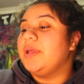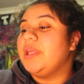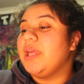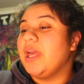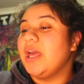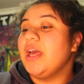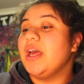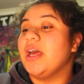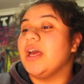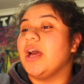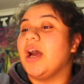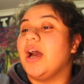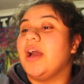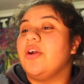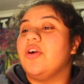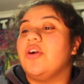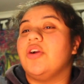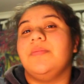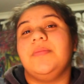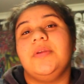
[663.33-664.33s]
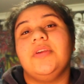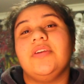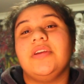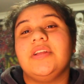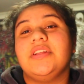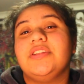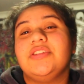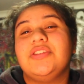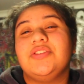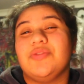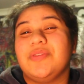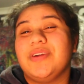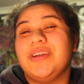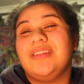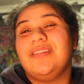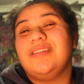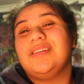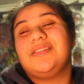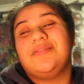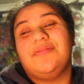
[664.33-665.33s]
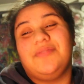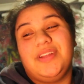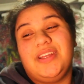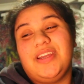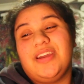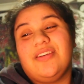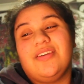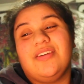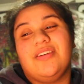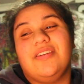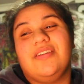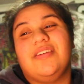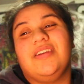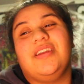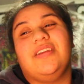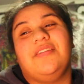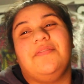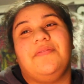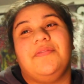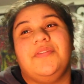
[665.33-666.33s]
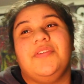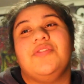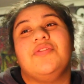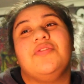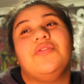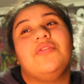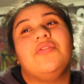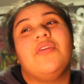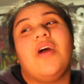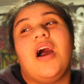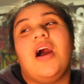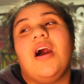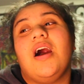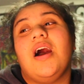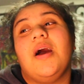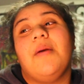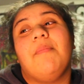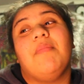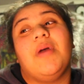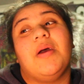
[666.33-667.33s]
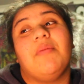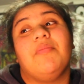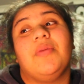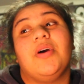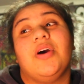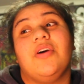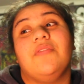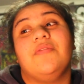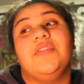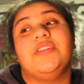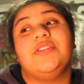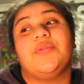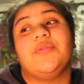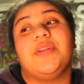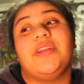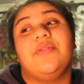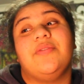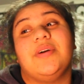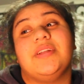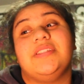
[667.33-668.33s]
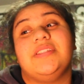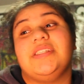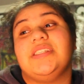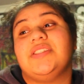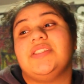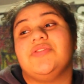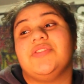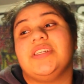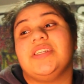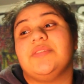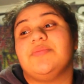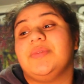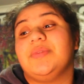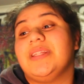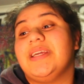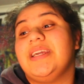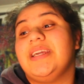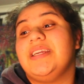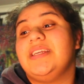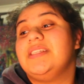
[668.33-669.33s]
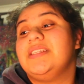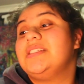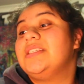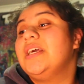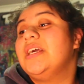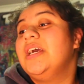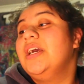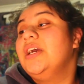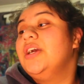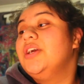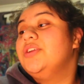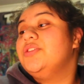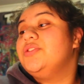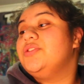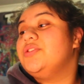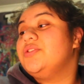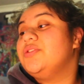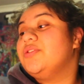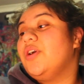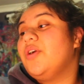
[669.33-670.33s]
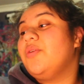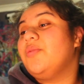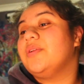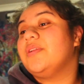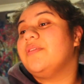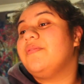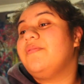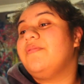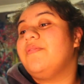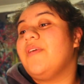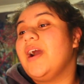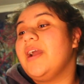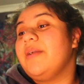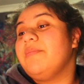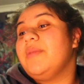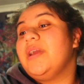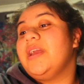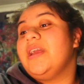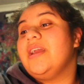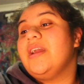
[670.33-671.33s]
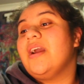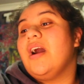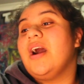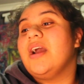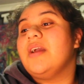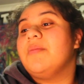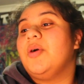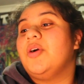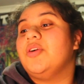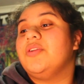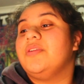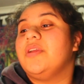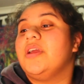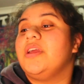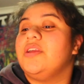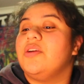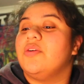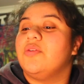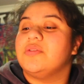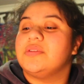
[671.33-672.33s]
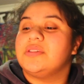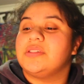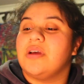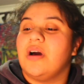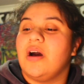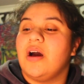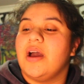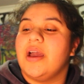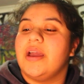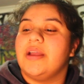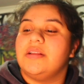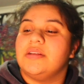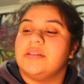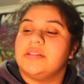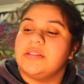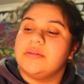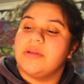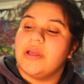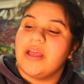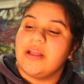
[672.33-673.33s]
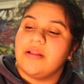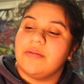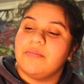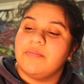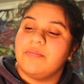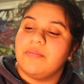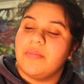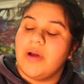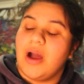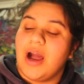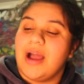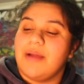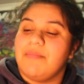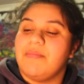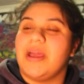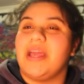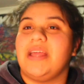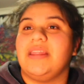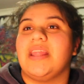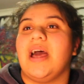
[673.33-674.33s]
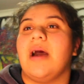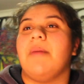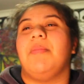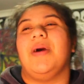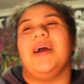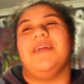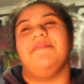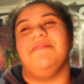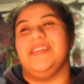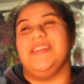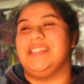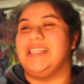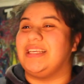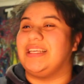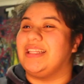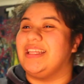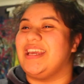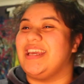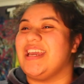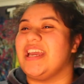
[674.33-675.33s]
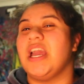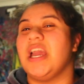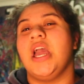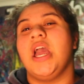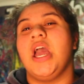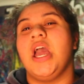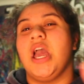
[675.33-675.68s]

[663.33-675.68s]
But yeah, I hope you enjoyed this video. If you are a member of the 21 District, please do not want to fight me. I am on your side, and I mean that by physically.